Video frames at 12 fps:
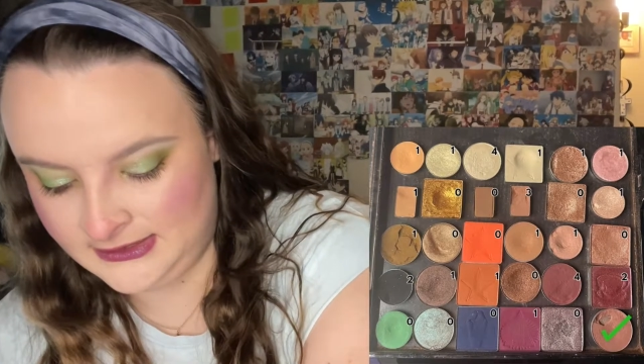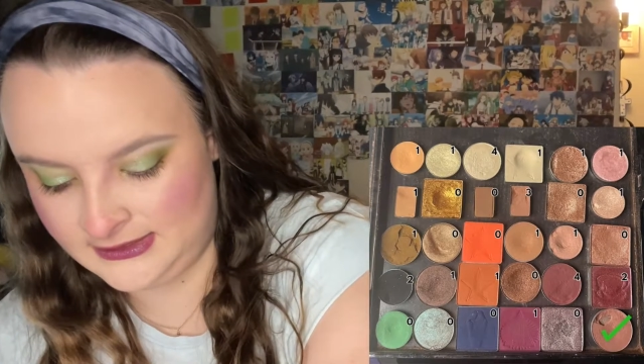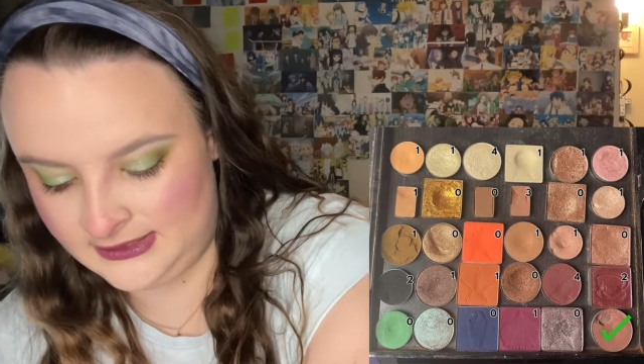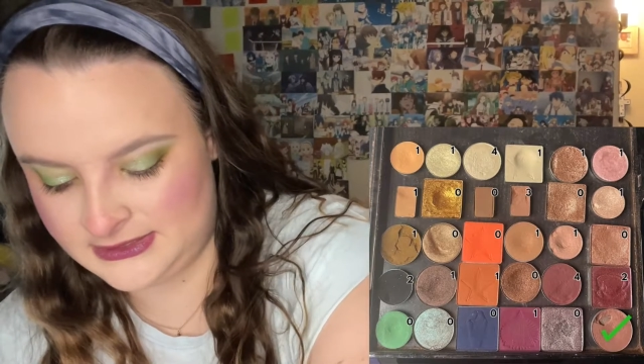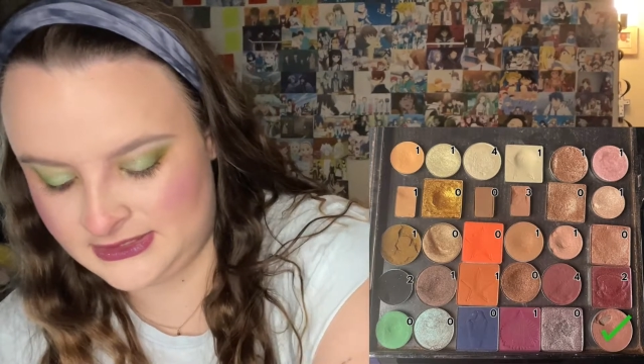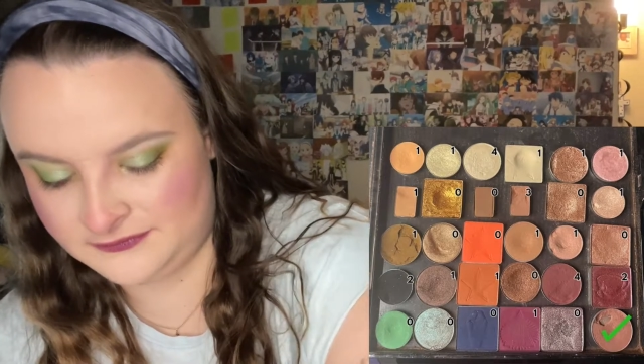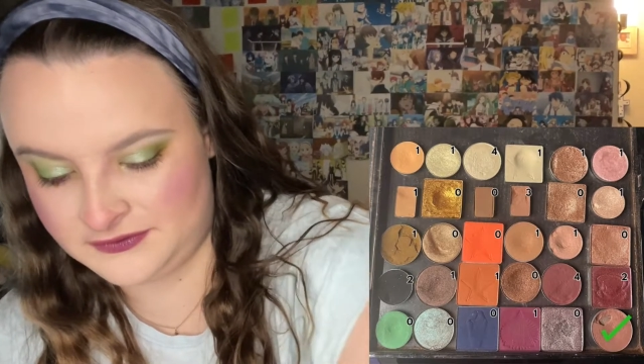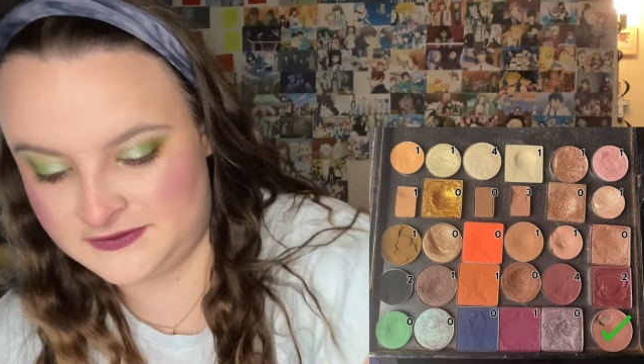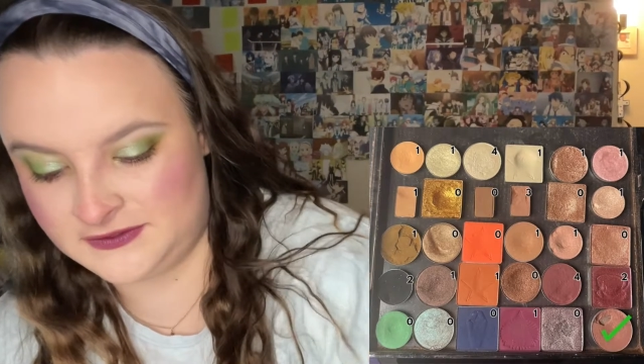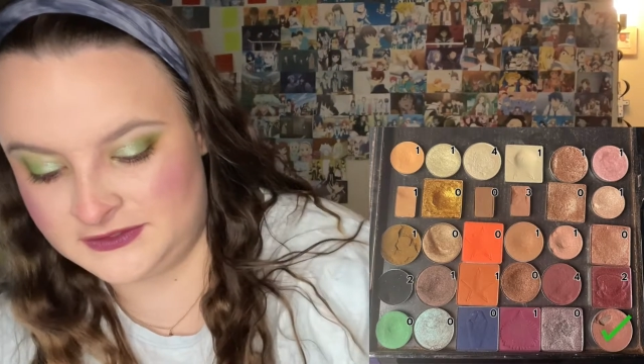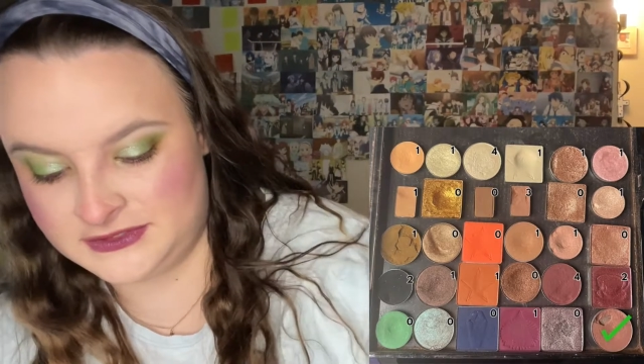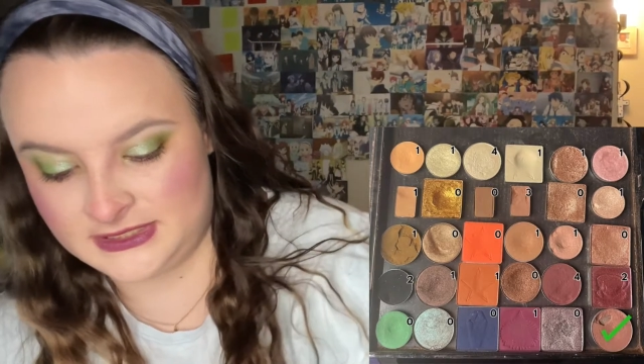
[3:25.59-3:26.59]
The Jeffree
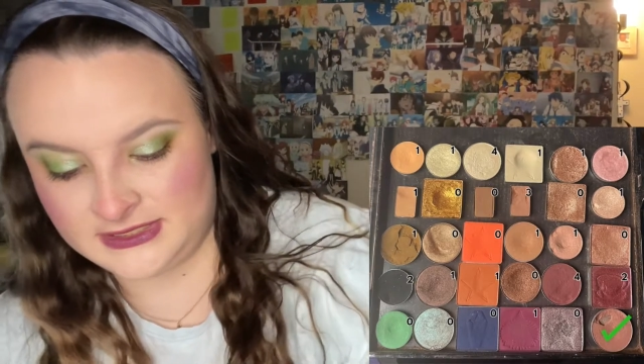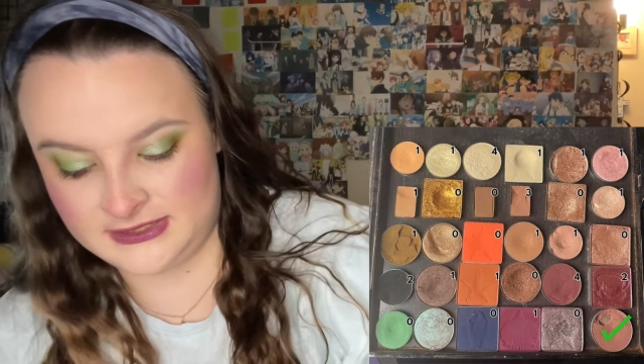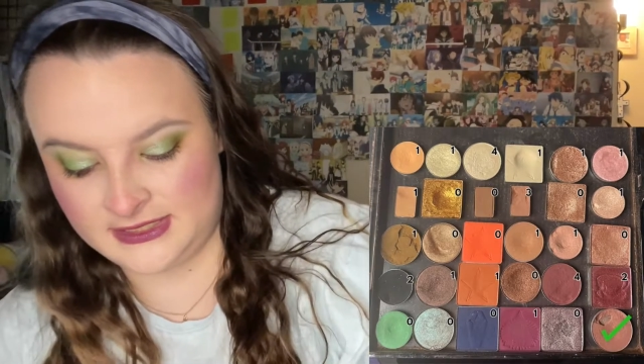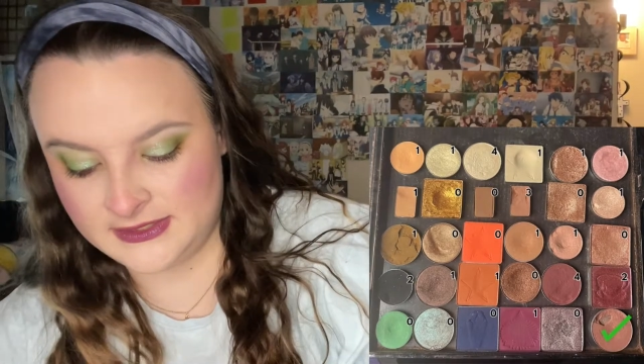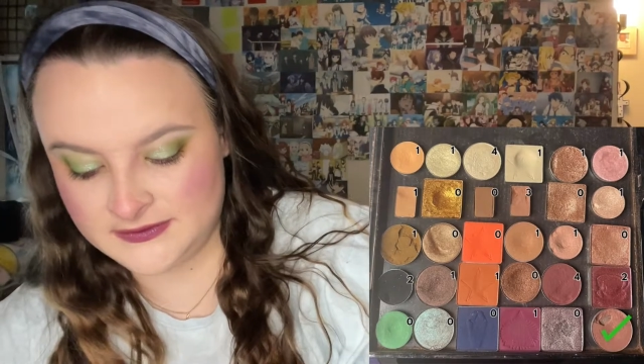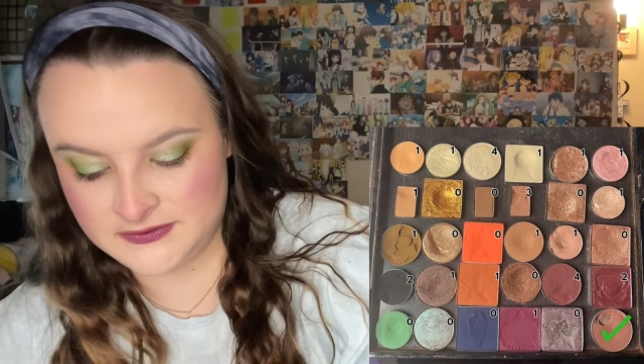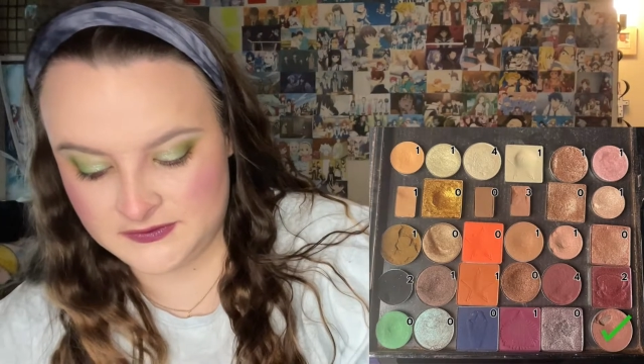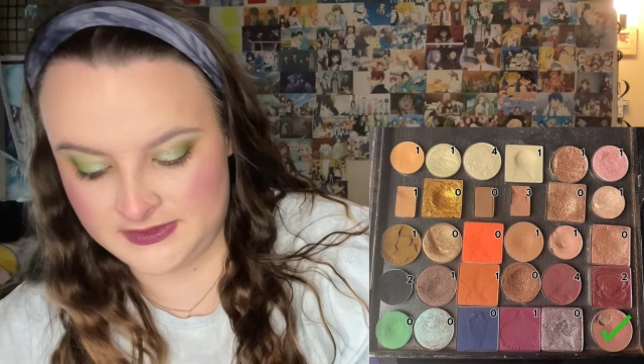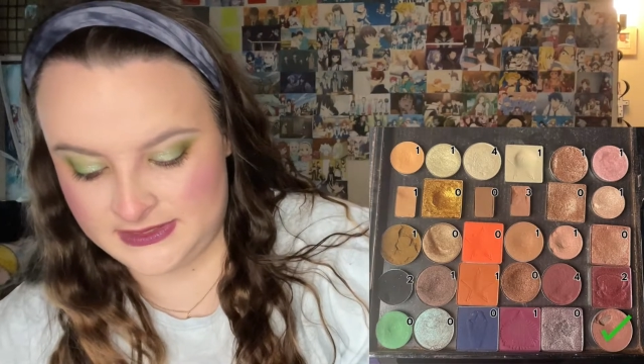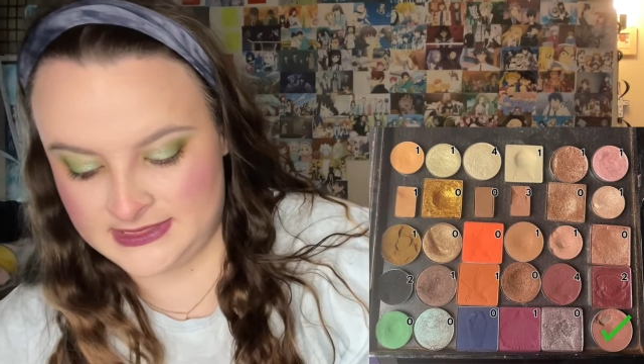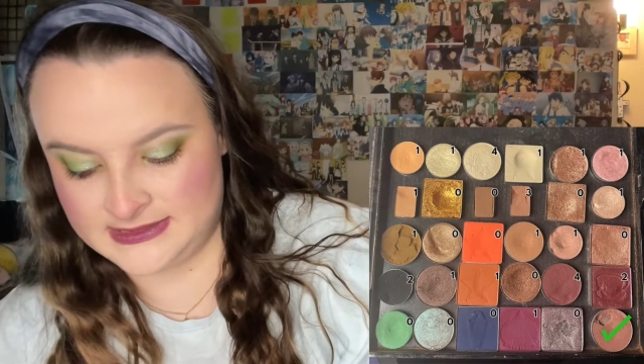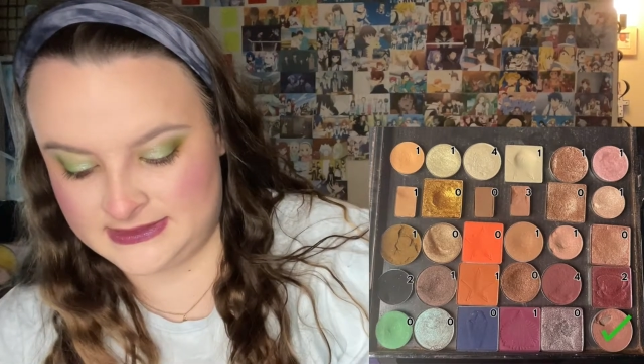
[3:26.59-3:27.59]
Star shade next to
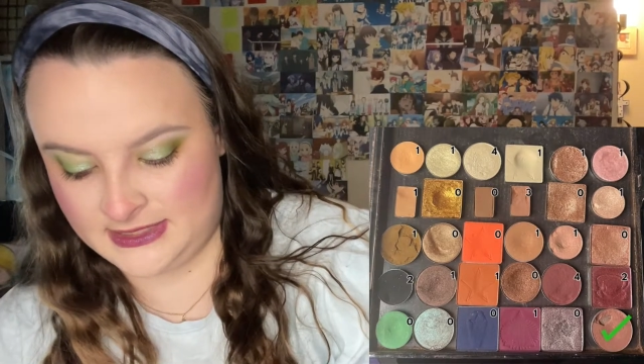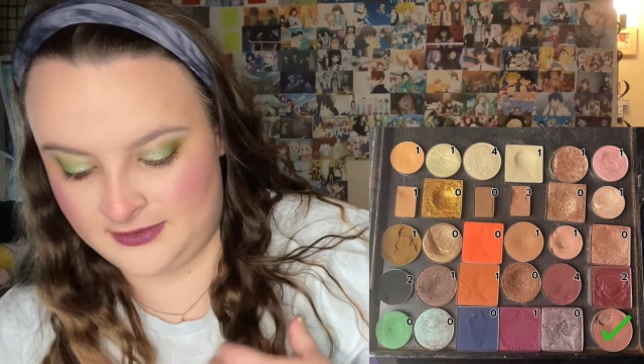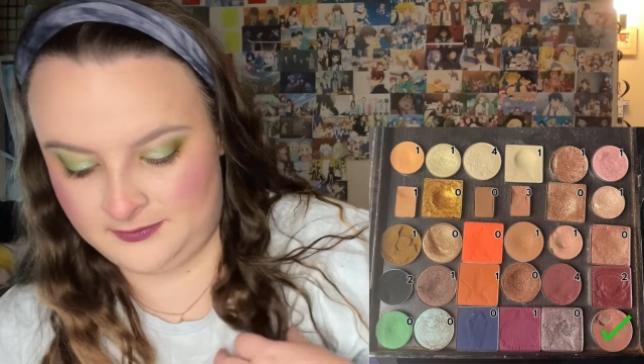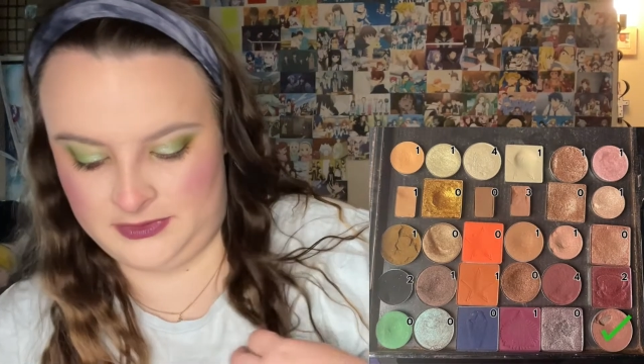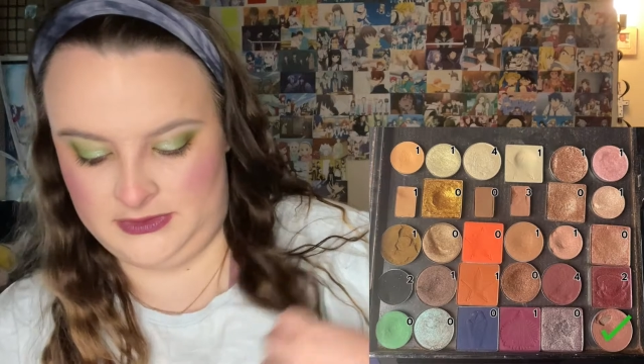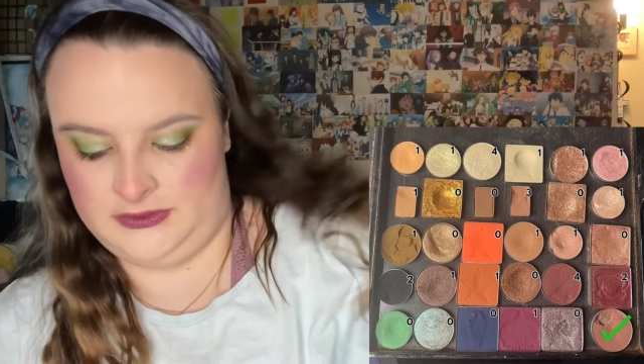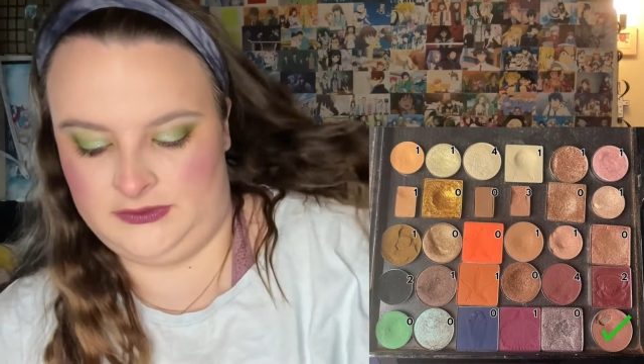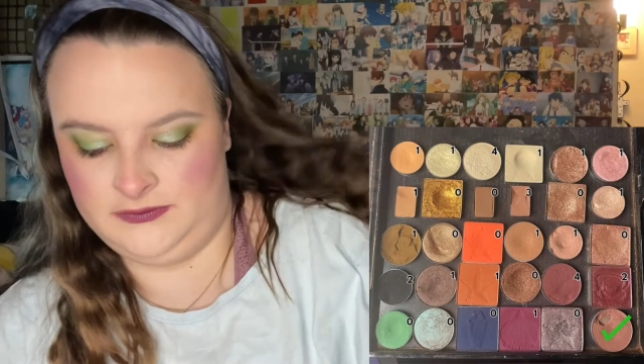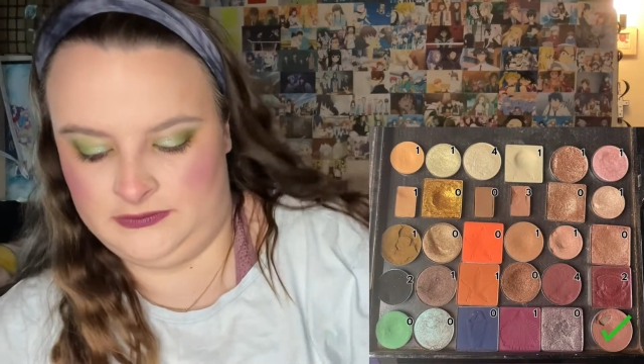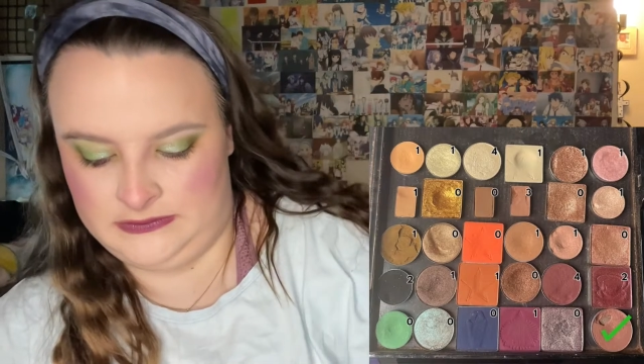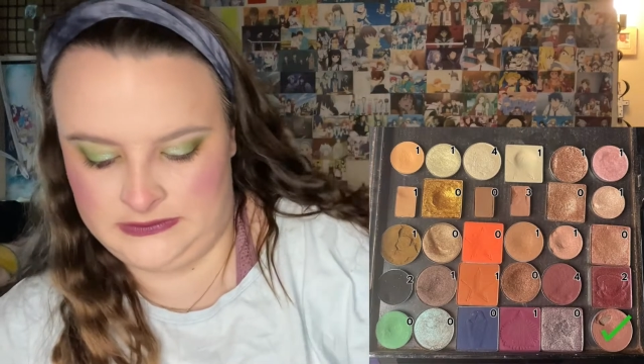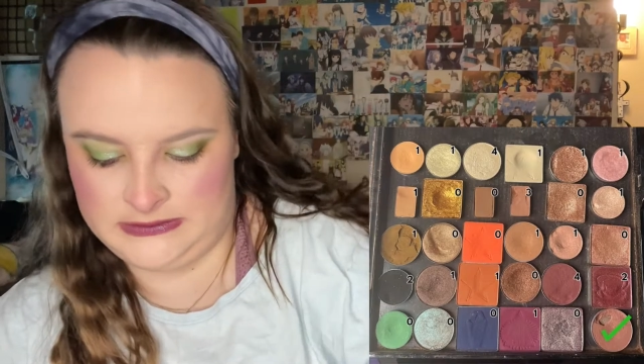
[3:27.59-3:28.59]
it has not been
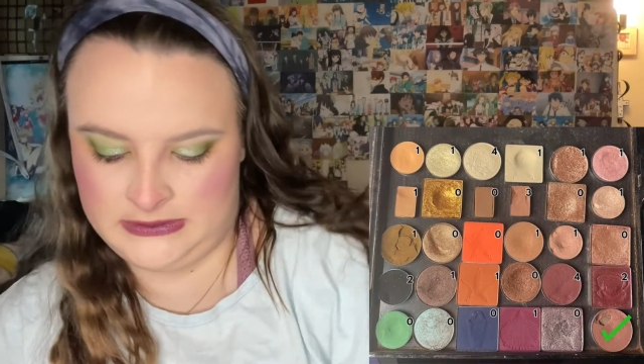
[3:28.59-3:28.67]
used.